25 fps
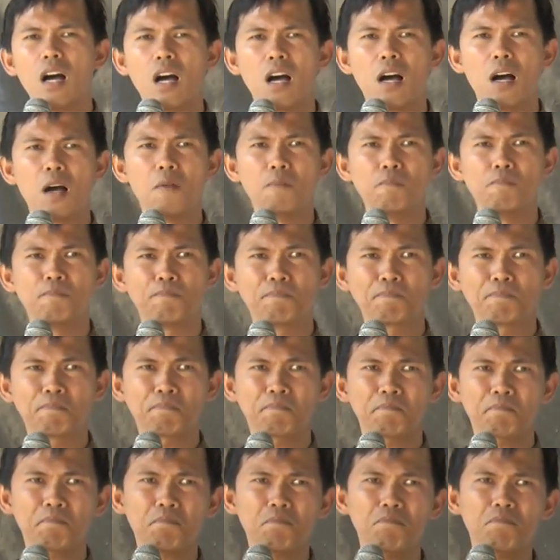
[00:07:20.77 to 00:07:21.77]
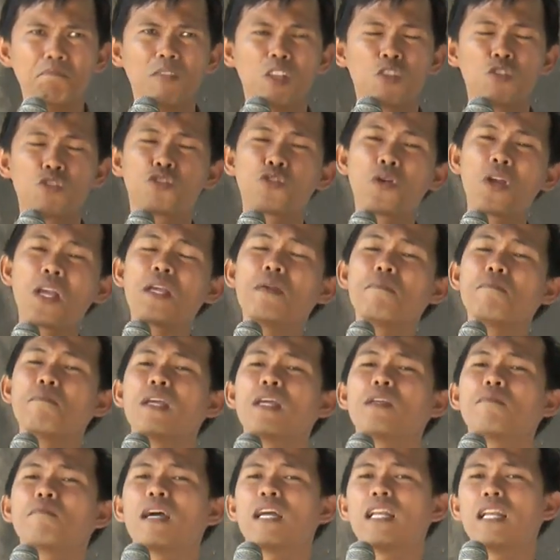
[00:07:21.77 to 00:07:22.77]
um, dream
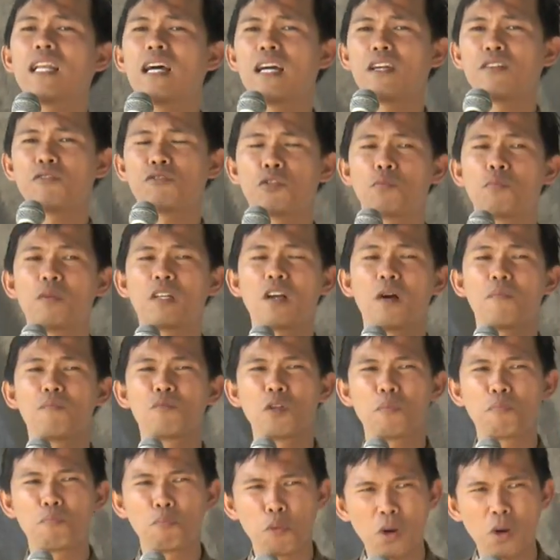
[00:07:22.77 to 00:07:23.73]
in my life to become the